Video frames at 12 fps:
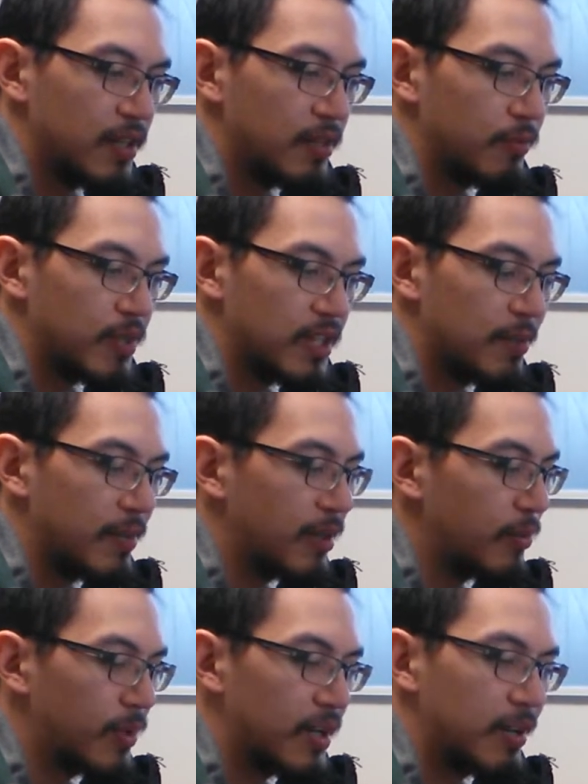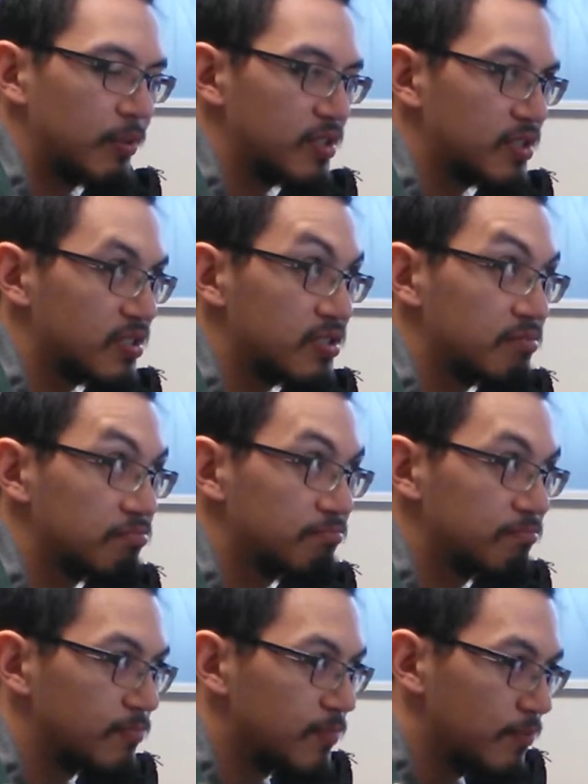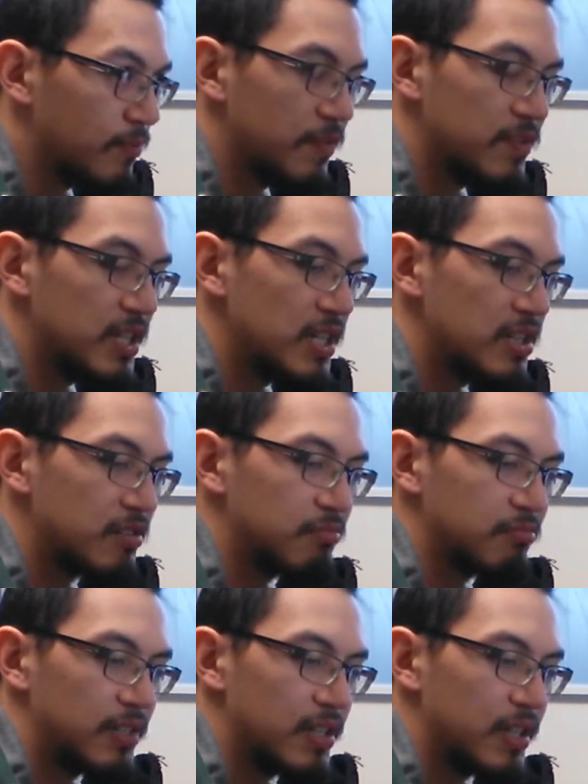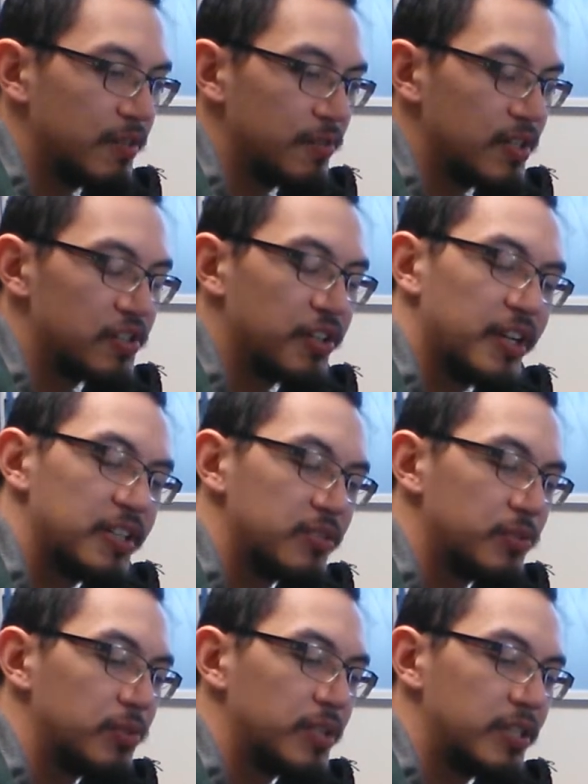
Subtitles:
And we came back when I was 15, and I finished high school.